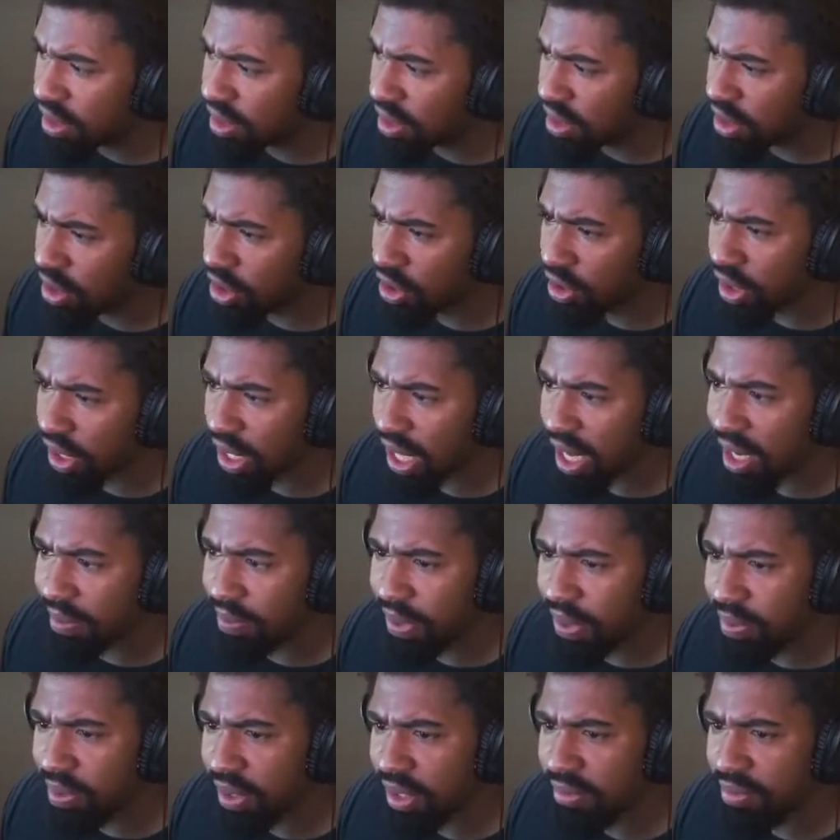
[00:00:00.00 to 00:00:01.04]
you know, a lot of
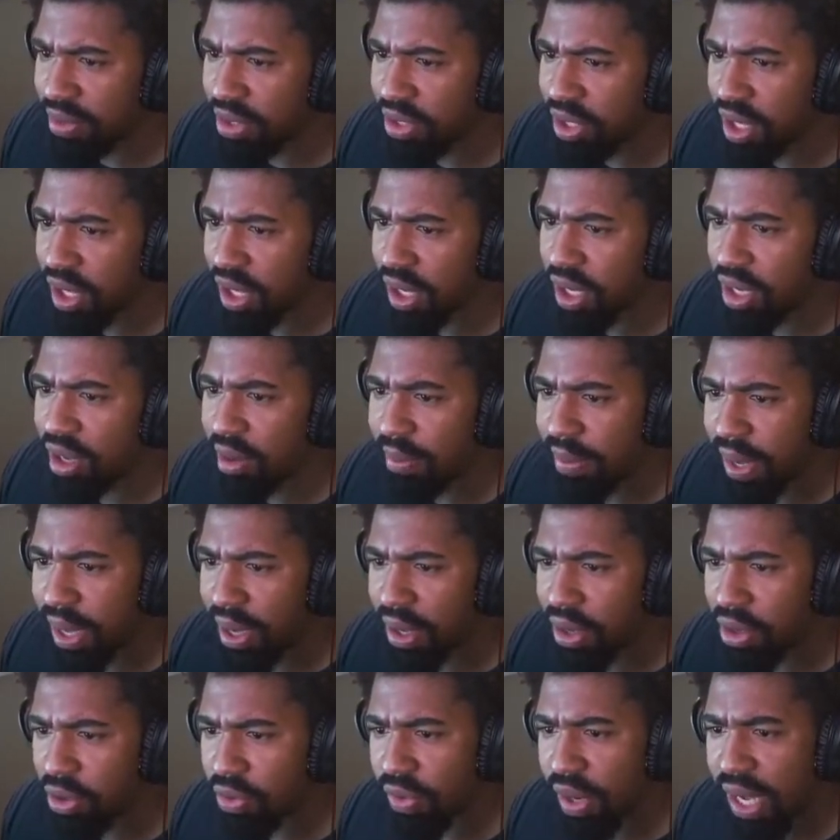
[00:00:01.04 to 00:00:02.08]
people have been talking
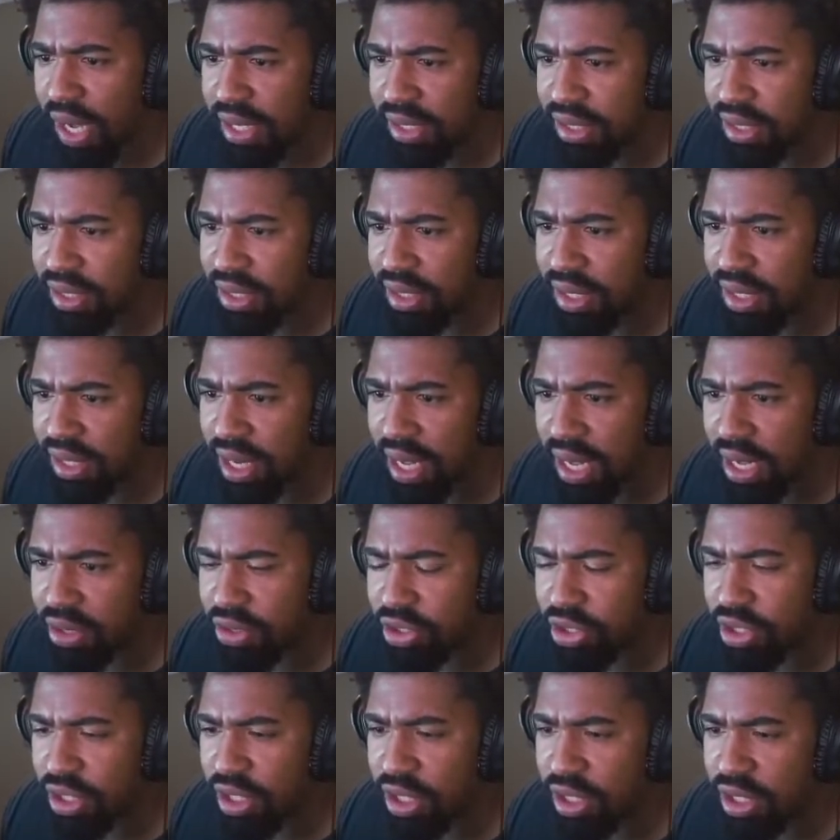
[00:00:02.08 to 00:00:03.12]
about Horizon and how
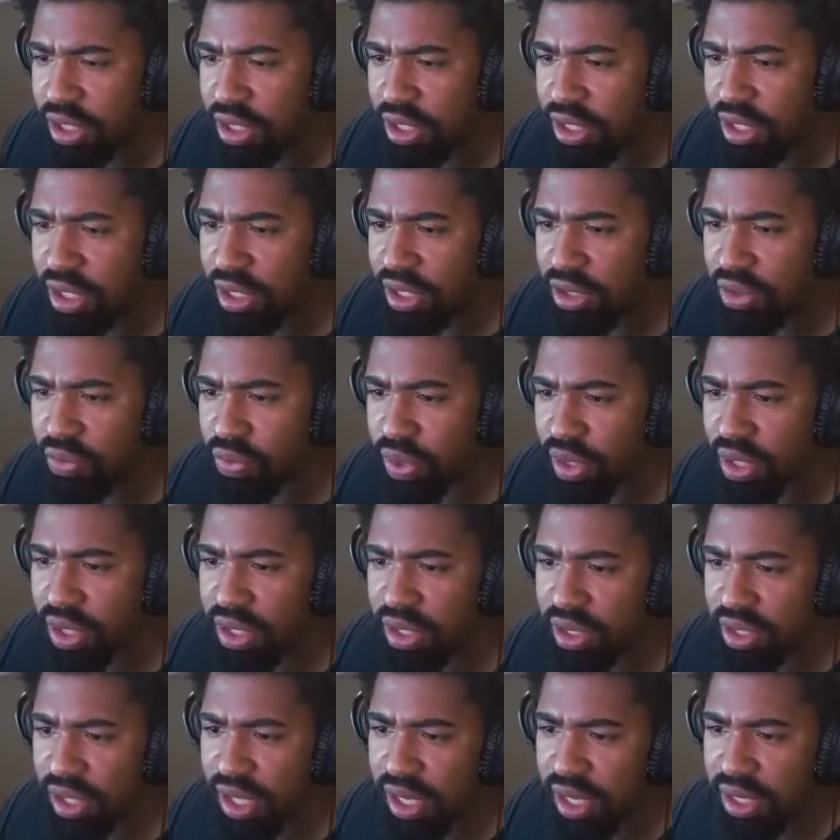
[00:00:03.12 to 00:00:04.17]
she is really
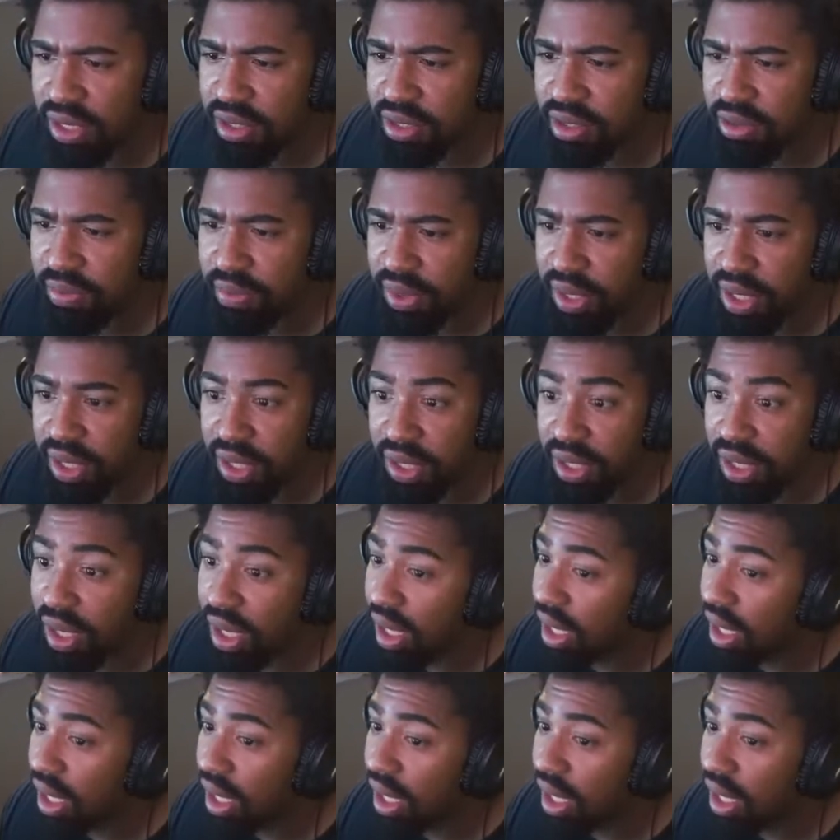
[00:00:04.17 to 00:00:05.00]
slated to be